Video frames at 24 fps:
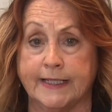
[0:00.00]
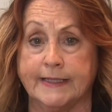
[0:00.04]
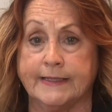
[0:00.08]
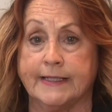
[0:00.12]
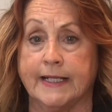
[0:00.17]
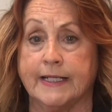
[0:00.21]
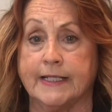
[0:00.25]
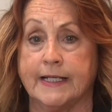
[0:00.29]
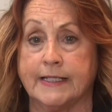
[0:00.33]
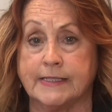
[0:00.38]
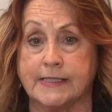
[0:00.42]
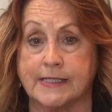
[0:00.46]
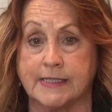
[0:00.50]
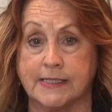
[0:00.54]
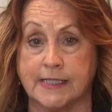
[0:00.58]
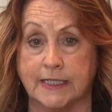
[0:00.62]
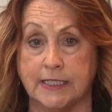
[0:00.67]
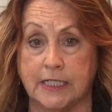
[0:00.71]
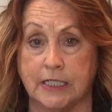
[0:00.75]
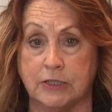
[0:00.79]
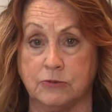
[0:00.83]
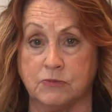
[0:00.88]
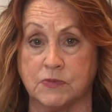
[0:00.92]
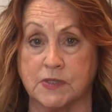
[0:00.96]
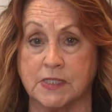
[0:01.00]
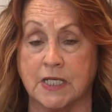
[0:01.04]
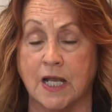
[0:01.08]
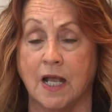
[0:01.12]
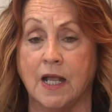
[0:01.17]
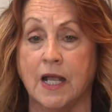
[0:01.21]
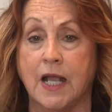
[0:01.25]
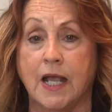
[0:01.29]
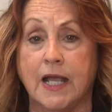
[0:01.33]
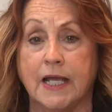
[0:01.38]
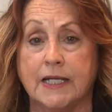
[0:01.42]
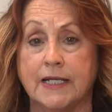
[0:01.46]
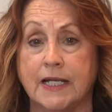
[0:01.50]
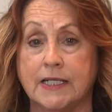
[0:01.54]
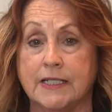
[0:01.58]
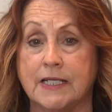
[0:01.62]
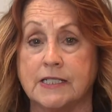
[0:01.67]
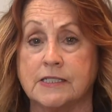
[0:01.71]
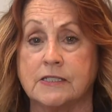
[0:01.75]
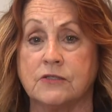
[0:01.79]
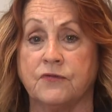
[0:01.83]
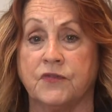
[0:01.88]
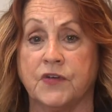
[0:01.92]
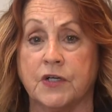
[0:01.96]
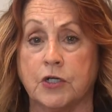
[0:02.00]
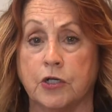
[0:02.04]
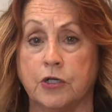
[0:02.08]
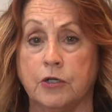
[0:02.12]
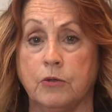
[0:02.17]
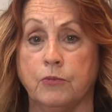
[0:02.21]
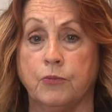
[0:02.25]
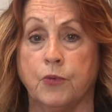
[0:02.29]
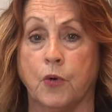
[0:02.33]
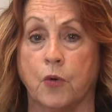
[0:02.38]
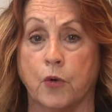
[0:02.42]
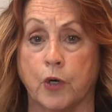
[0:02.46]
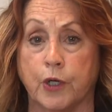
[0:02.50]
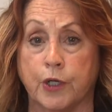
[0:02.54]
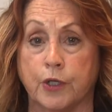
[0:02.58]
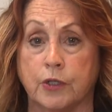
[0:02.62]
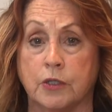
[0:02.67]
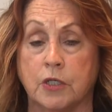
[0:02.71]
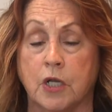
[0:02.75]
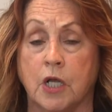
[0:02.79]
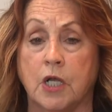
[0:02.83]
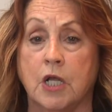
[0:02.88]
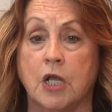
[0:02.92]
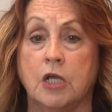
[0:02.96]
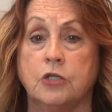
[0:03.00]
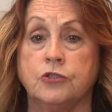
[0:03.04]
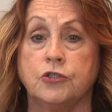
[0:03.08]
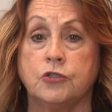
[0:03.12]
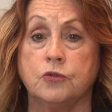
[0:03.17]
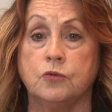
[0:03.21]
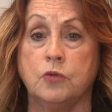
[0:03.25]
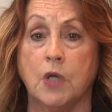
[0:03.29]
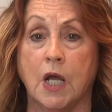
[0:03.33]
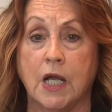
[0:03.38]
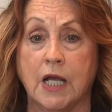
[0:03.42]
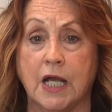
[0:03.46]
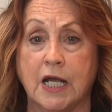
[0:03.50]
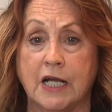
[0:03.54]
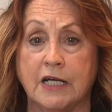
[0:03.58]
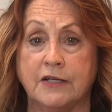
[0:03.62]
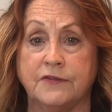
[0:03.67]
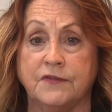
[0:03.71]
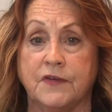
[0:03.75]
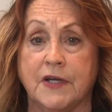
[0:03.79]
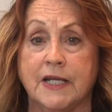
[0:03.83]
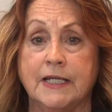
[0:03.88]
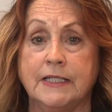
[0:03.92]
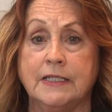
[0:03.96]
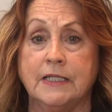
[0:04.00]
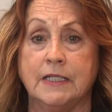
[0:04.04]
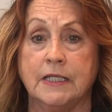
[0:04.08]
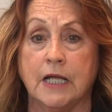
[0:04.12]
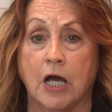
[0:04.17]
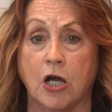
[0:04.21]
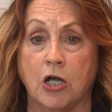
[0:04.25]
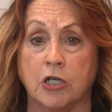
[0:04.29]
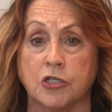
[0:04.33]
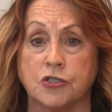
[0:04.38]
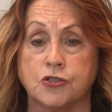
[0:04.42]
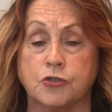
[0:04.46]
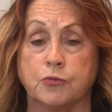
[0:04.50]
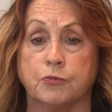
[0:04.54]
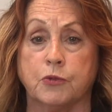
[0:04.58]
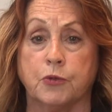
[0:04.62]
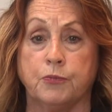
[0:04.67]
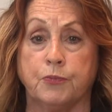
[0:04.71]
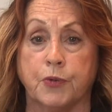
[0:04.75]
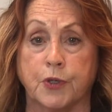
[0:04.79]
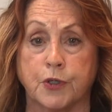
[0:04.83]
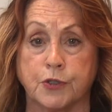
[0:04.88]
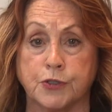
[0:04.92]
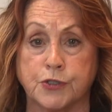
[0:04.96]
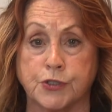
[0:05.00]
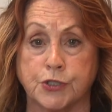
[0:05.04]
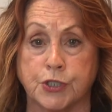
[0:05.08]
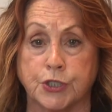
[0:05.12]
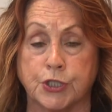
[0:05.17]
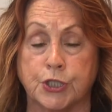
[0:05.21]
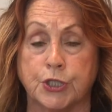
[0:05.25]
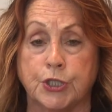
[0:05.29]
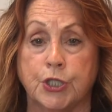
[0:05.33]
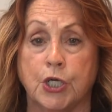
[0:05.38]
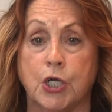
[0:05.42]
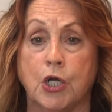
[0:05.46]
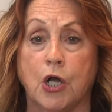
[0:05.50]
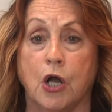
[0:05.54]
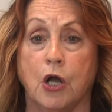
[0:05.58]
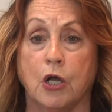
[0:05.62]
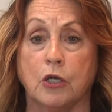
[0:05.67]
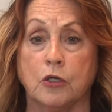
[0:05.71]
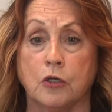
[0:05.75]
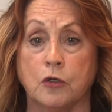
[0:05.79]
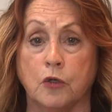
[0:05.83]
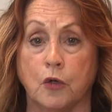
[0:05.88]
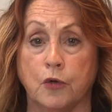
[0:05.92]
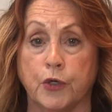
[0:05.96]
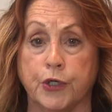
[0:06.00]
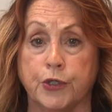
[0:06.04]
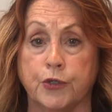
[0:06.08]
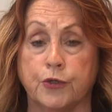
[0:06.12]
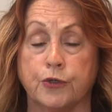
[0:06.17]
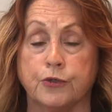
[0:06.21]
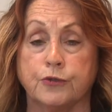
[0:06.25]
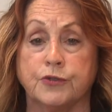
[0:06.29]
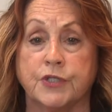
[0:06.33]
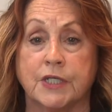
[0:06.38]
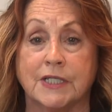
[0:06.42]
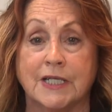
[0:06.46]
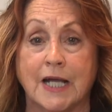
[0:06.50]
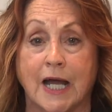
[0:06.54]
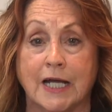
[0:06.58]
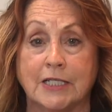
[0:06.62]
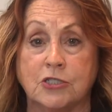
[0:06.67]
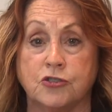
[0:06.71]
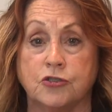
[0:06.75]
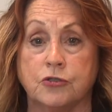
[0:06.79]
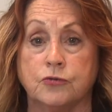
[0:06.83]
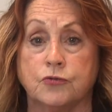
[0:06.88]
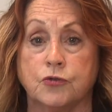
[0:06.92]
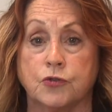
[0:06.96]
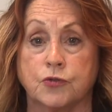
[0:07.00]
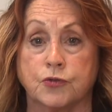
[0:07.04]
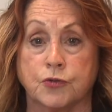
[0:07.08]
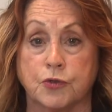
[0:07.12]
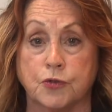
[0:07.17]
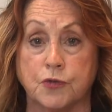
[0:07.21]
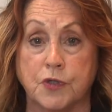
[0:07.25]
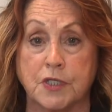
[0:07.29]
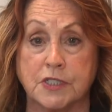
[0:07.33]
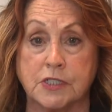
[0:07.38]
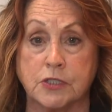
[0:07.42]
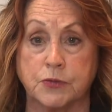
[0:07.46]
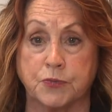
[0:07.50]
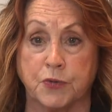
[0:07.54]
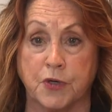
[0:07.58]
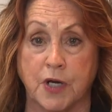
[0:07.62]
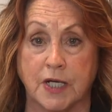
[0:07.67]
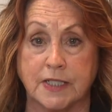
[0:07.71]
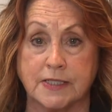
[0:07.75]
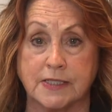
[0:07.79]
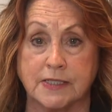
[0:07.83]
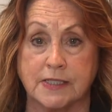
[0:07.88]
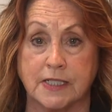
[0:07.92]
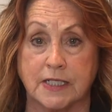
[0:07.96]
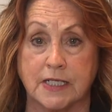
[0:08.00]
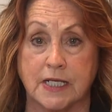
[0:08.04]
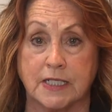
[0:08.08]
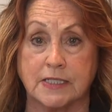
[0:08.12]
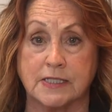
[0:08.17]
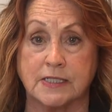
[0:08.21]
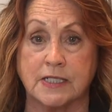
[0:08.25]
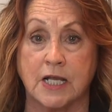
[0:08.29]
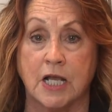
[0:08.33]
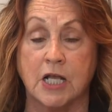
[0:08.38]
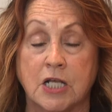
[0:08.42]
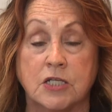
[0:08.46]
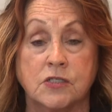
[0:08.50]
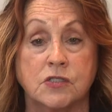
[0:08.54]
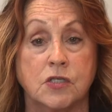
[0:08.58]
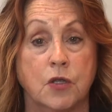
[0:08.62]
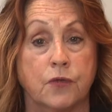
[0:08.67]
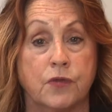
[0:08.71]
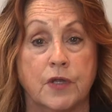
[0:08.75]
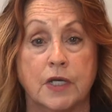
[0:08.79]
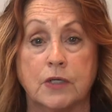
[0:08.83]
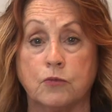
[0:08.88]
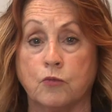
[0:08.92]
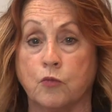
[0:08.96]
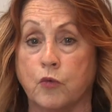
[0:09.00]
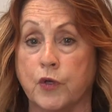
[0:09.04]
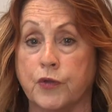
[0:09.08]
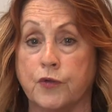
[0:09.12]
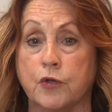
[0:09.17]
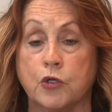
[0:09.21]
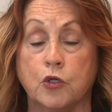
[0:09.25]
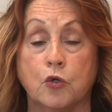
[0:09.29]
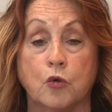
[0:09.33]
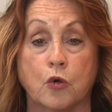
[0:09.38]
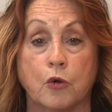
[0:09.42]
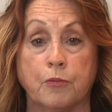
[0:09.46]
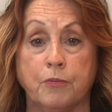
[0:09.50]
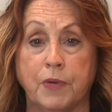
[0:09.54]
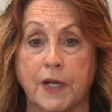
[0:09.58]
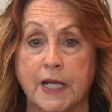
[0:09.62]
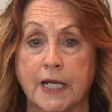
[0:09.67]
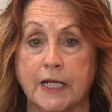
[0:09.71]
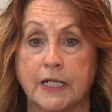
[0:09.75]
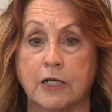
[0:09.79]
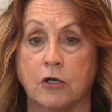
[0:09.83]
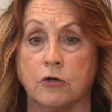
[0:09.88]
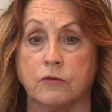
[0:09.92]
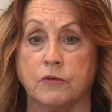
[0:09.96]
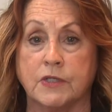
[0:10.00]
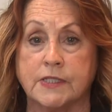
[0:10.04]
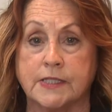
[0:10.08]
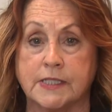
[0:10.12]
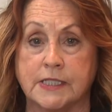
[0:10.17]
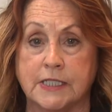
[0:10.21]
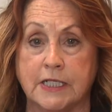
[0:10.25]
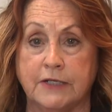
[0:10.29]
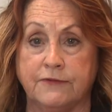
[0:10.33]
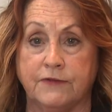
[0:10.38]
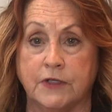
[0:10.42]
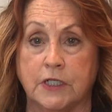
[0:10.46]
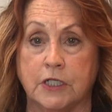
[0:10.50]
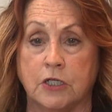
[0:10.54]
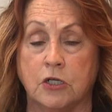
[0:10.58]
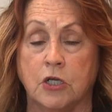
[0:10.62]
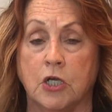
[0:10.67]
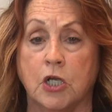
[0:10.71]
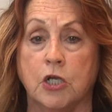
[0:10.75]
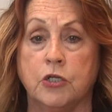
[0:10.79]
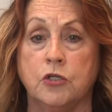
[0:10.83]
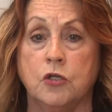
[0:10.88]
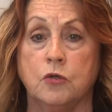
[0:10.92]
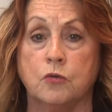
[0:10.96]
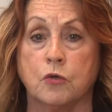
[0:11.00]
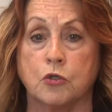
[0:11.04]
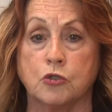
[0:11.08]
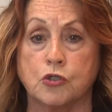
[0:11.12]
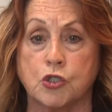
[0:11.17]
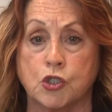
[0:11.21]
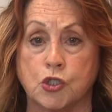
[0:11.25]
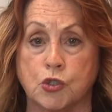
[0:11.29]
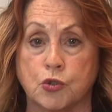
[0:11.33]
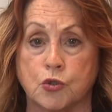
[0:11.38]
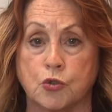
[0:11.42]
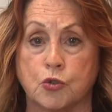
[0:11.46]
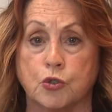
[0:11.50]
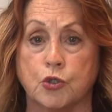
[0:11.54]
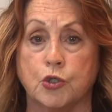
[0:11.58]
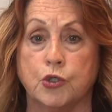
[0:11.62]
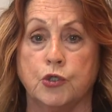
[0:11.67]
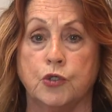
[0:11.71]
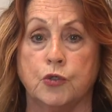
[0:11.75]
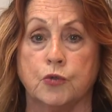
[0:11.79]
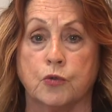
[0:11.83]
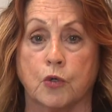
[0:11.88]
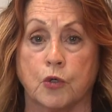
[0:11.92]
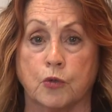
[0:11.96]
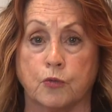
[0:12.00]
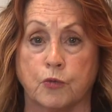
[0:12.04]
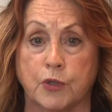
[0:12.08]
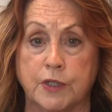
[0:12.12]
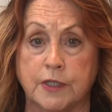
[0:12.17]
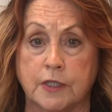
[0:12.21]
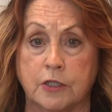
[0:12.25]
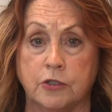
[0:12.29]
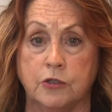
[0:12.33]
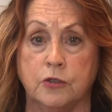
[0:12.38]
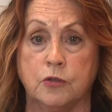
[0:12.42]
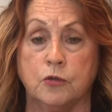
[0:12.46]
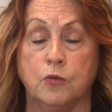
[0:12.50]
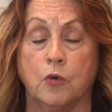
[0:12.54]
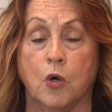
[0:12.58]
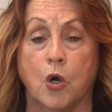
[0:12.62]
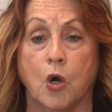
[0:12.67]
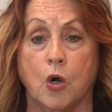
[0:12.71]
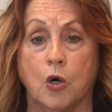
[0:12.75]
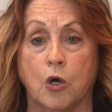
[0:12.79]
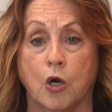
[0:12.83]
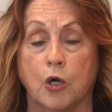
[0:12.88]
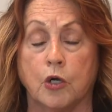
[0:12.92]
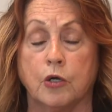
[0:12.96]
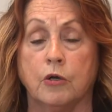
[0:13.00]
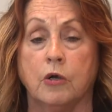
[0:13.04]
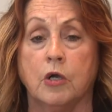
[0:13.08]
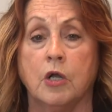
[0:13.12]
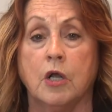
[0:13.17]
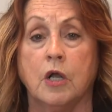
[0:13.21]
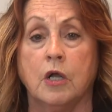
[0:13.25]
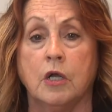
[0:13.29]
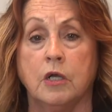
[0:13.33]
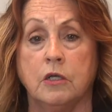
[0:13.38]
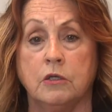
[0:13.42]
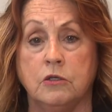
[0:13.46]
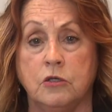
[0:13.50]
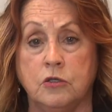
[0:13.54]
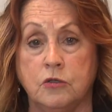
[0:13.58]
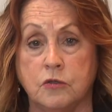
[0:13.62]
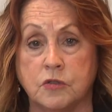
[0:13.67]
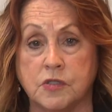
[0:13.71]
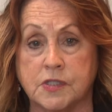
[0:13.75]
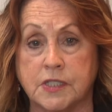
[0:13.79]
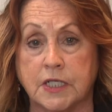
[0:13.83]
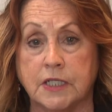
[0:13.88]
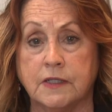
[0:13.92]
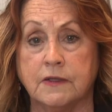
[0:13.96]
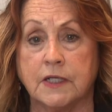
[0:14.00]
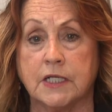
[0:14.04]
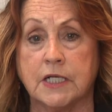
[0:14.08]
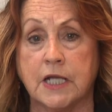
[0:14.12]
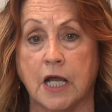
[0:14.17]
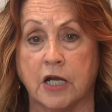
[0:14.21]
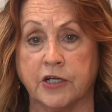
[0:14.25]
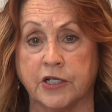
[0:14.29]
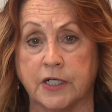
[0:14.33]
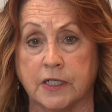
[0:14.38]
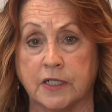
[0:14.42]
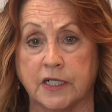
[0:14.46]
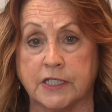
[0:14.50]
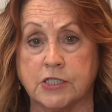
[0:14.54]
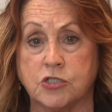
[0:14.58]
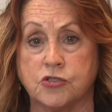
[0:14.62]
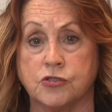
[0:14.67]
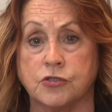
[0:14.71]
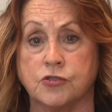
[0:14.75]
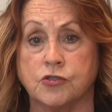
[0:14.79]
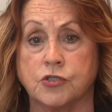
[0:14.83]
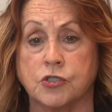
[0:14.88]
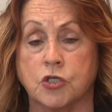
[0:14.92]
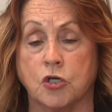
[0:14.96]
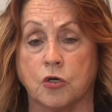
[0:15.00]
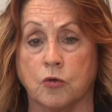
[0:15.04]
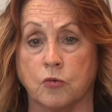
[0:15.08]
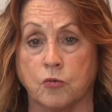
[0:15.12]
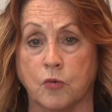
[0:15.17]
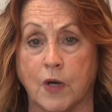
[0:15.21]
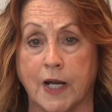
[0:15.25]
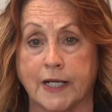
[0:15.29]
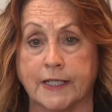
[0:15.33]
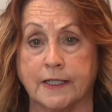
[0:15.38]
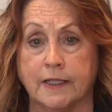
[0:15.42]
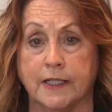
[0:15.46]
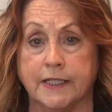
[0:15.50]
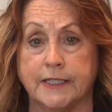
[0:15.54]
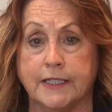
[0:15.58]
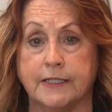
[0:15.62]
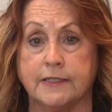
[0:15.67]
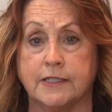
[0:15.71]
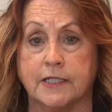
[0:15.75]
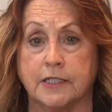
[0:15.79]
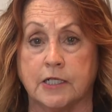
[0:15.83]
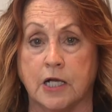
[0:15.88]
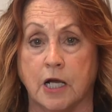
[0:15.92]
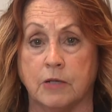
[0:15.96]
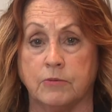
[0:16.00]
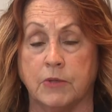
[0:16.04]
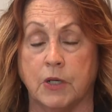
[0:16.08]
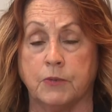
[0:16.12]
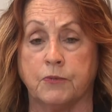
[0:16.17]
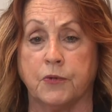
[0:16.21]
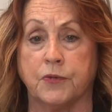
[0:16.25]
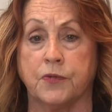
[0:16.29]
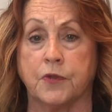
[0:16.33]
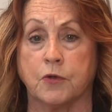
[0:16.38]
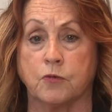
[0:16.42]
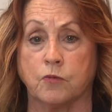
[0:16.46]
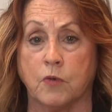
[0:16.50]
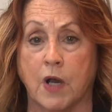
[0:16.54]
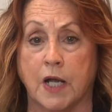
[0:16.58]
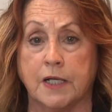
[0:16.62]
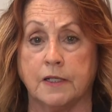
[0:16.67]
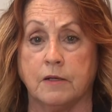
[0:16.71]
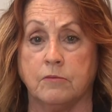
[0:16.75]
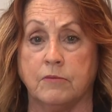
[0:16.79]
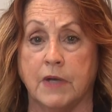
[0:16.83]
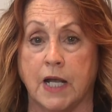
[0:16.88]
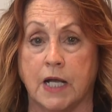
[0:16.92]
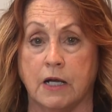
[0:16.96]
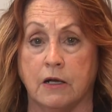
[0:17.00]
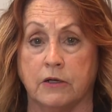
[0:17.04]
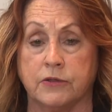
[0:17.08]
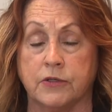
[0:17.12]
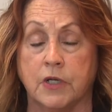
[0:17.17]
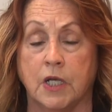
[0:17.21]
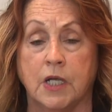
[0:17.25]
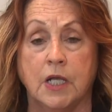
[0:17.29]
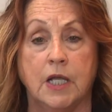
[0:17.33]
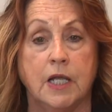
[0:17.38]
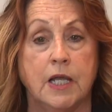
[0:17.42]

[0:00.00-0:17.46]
than it seems, and it is very important to have a knowledgeable person, a lawyer, to guide you through this process so that whether you are paying or receiving, you are sure you are using the calculations correctly to come up with the right amount.